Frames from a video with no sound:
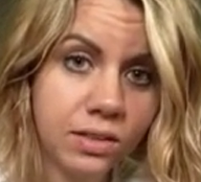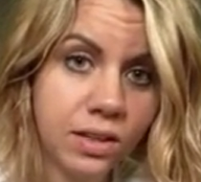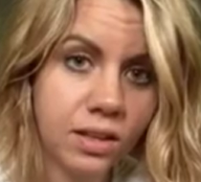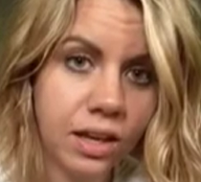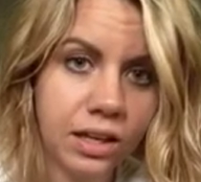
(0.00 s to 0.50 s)

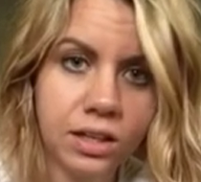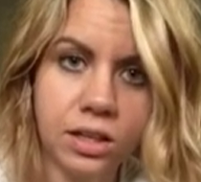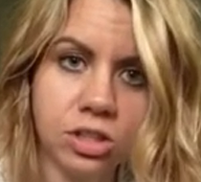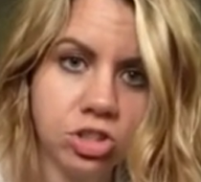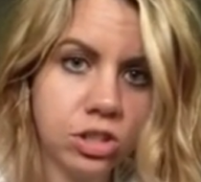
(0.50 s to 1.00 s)
then like
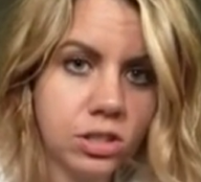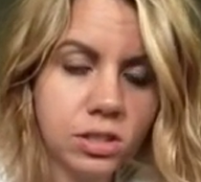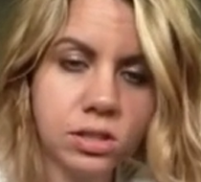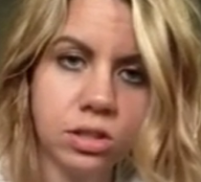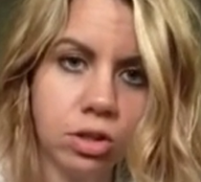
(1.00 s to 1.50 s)
it's
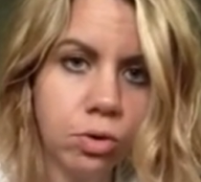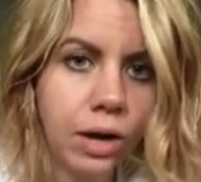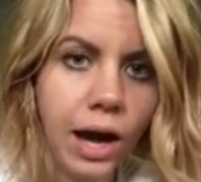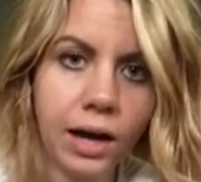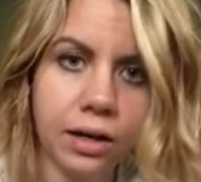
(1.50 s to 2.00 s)
just, you
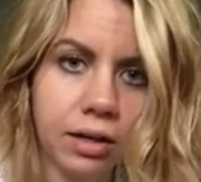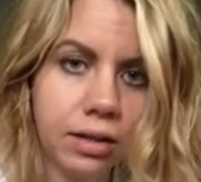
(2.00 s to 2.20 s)
got it.